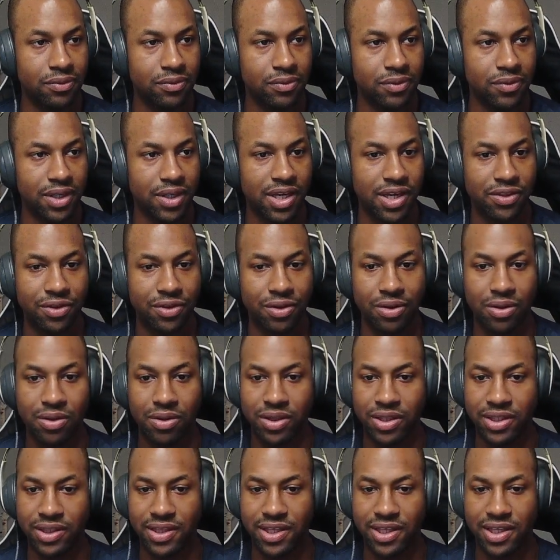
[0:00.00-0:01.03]
Now the
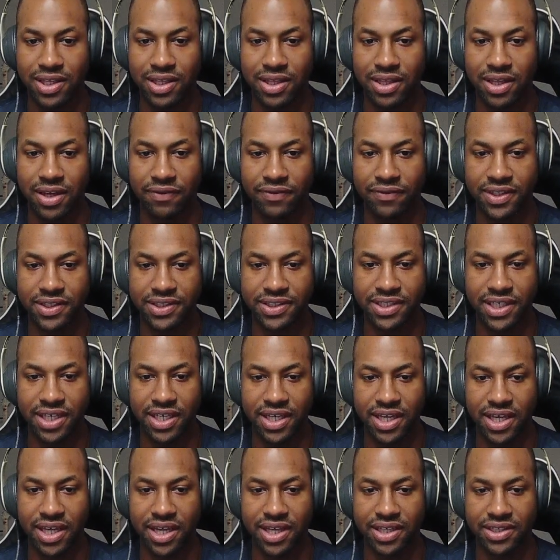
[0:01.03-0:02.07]
only thing left to
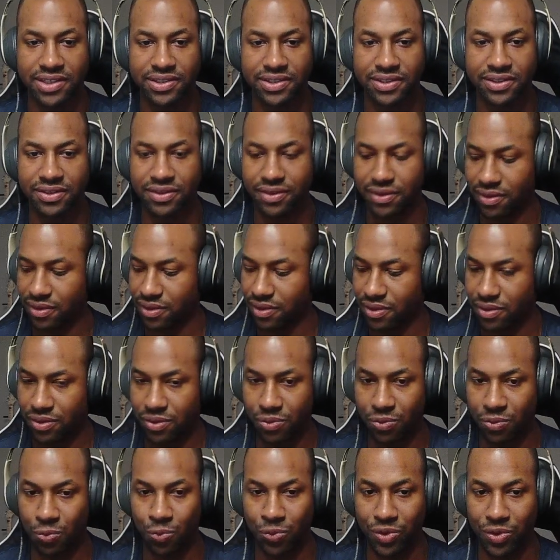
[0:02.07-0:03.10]
test
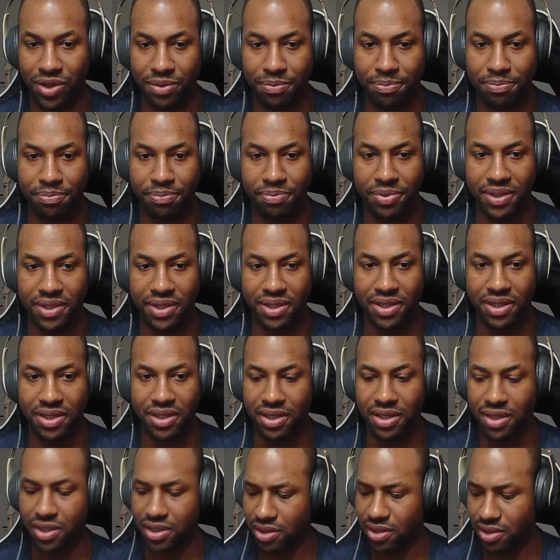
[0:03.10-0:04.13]
will
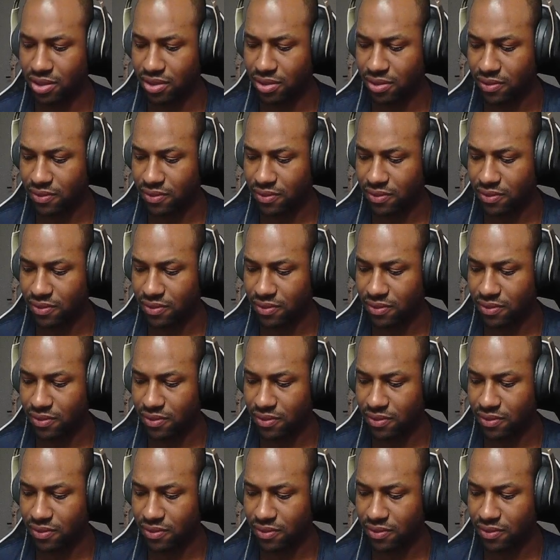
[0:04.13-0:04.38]
be